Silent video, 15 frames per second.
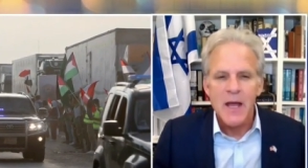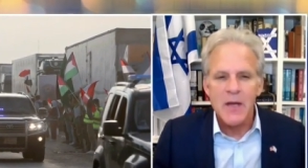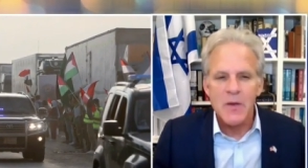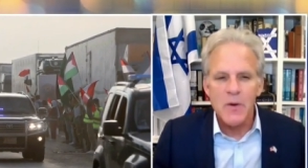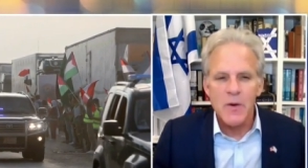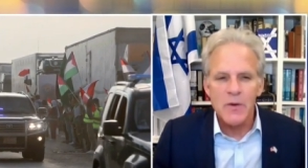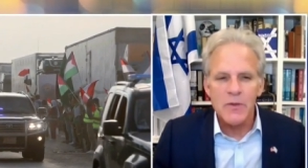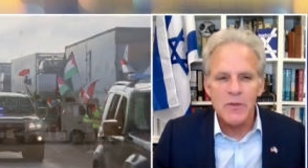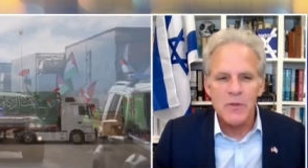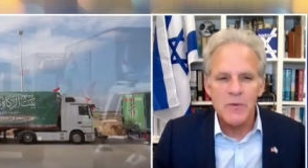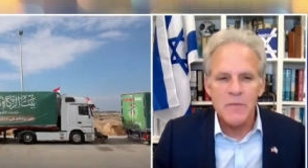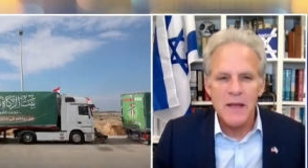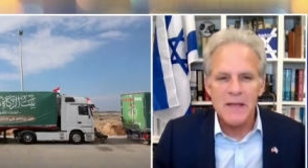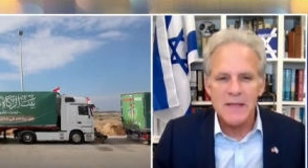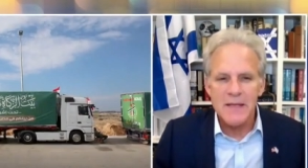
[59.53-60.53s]
in order
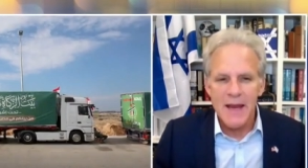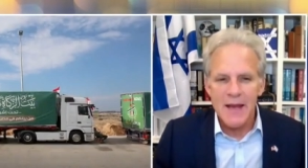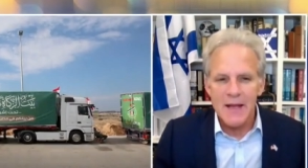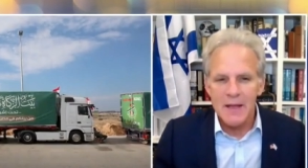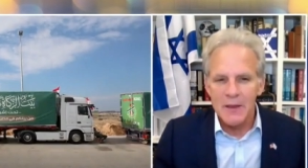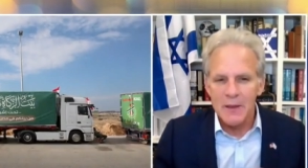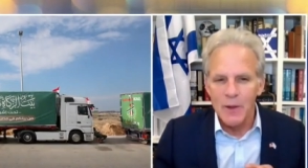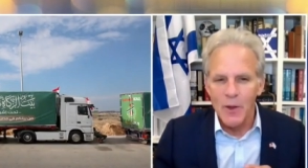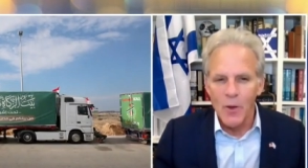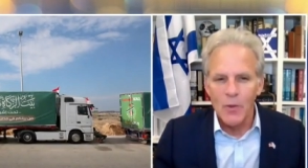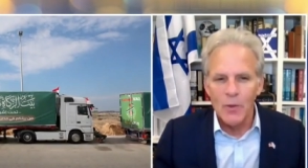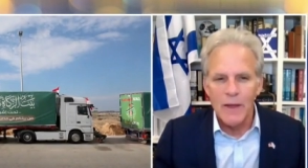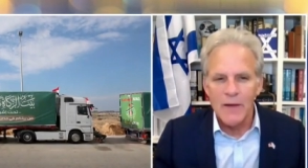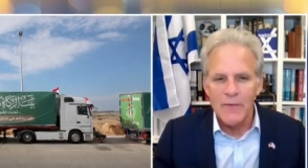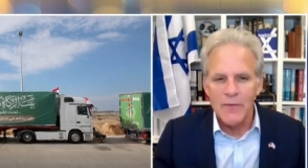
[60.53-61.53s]
to maintain a low
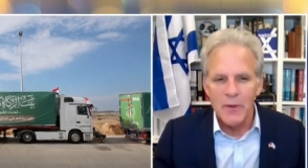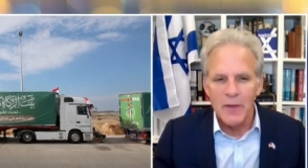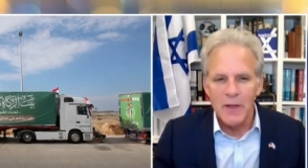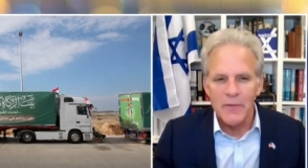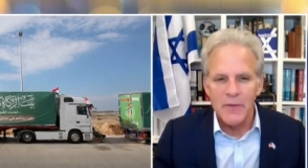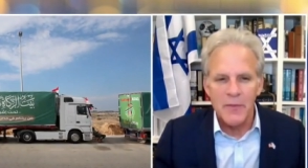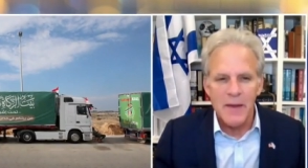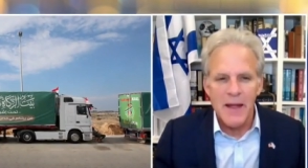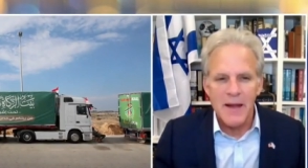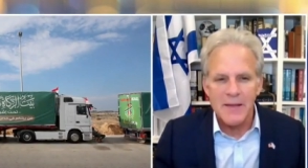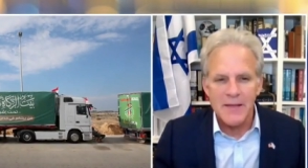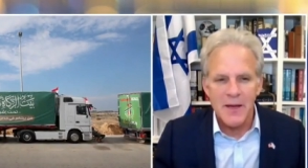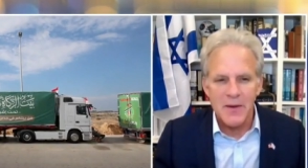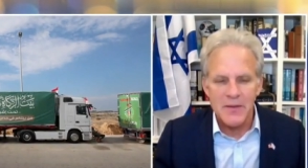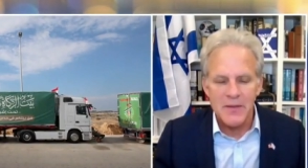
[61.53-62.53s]
level of
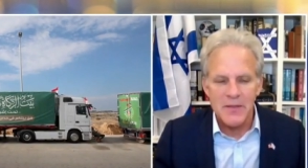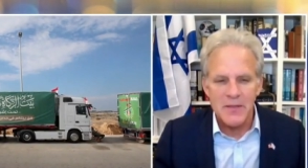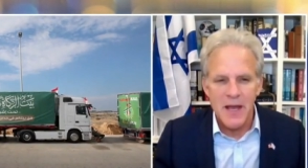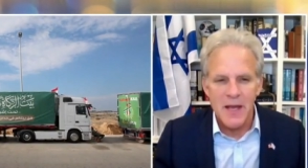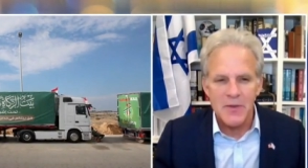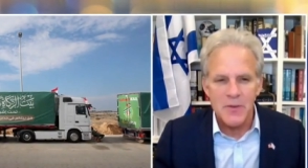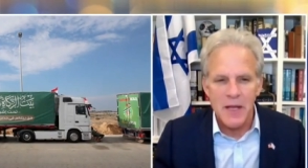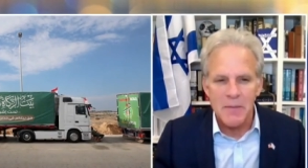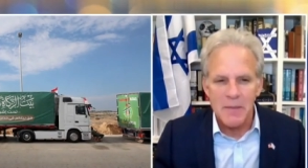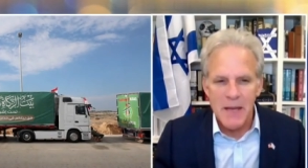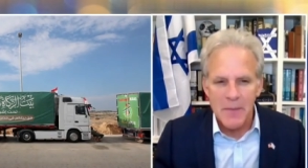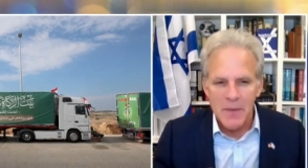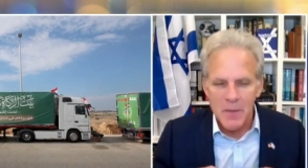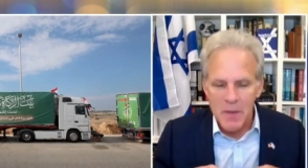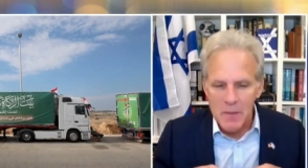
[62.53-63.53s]
humanitarian disaster. That
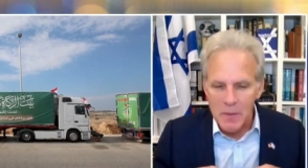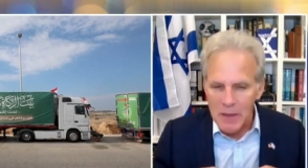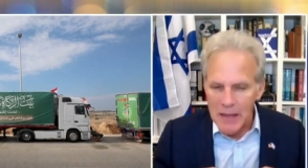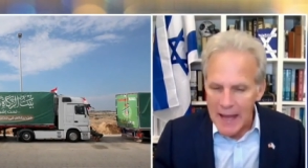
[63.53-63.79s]
kept the people